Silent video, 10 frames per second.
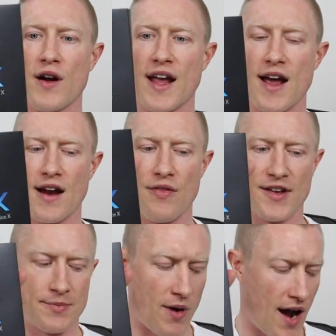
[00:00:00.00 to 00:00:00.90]
again on
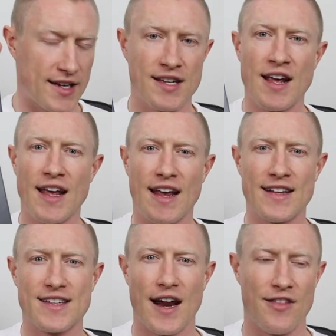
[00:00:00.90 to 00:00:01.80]
this box.
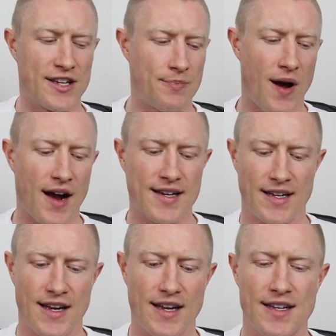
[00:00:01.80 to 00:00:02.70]
Inside of this box
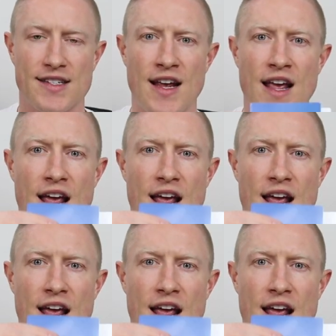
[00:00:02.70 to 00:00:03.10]
is